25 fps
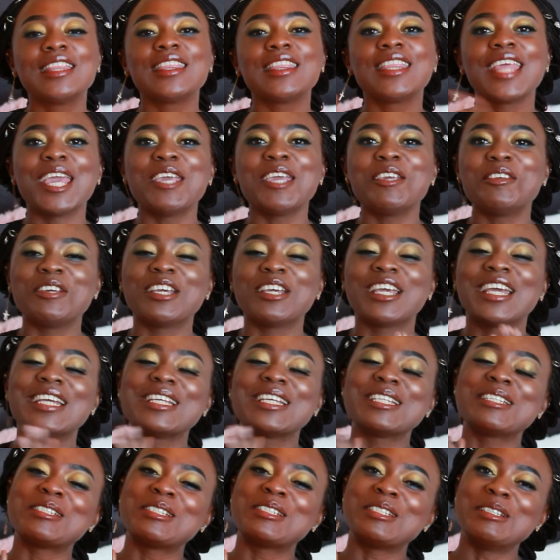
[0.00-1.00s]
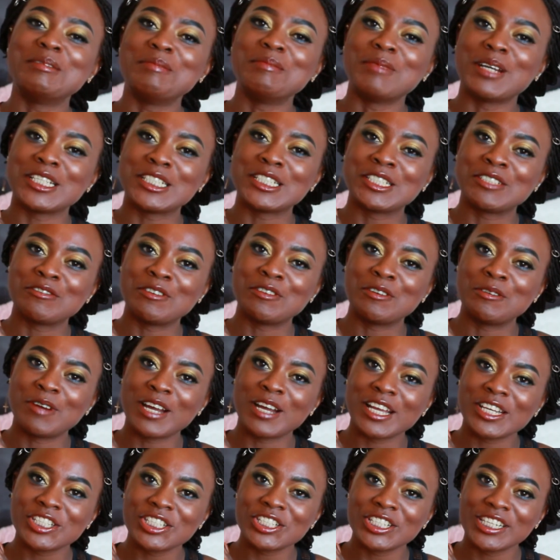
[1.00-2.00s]
Thank you guys so much for
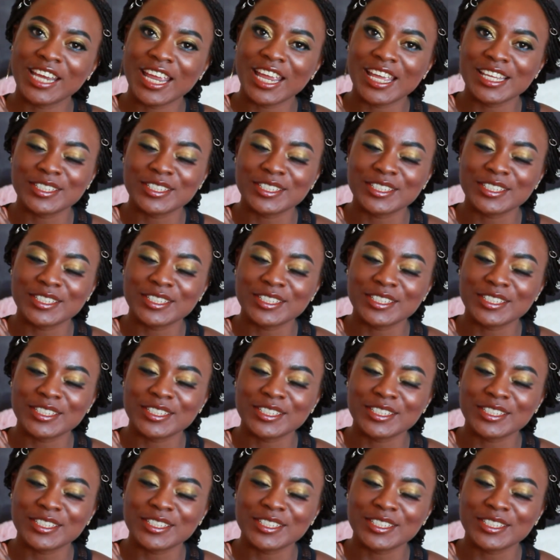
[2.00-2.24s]
watching.